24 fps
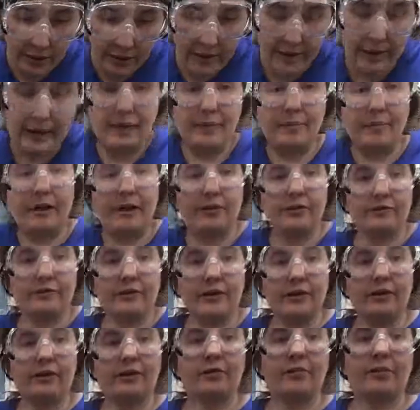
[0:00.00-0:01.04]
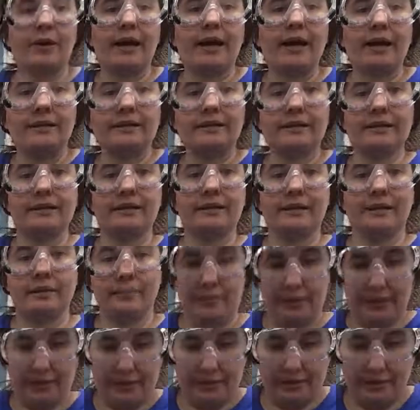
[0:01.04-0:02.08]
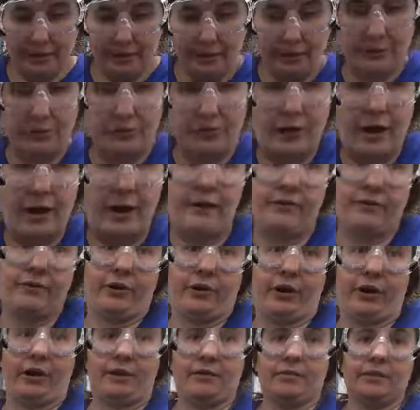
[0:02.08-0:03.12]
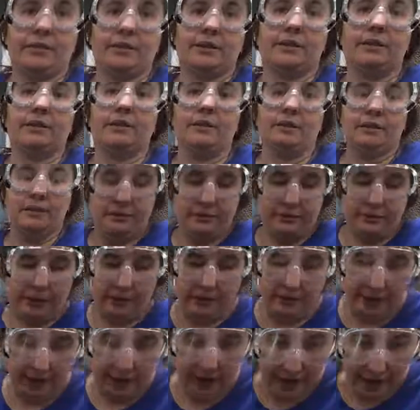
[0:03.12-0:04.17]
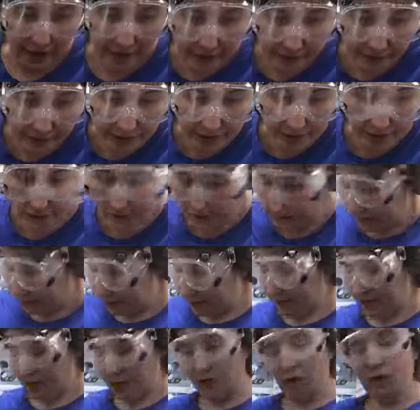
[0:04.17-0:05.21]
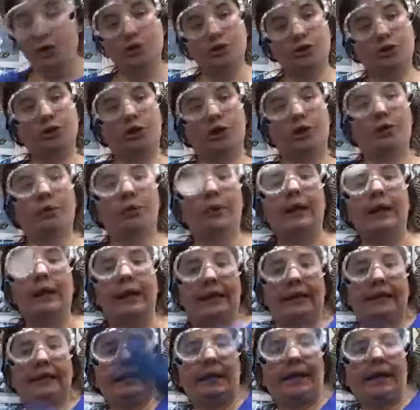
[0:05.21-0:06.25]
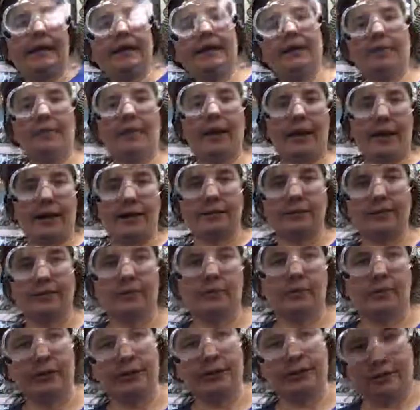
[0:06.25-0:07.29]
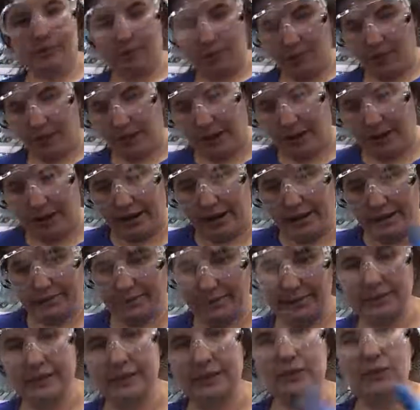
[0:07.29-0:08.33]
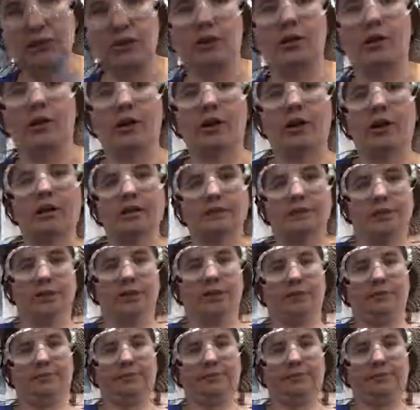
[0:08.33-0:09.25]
and my final mass ended up being around 5 grams, 5.5 actually. So it gained mass, and the reason why is because it took on oxygen.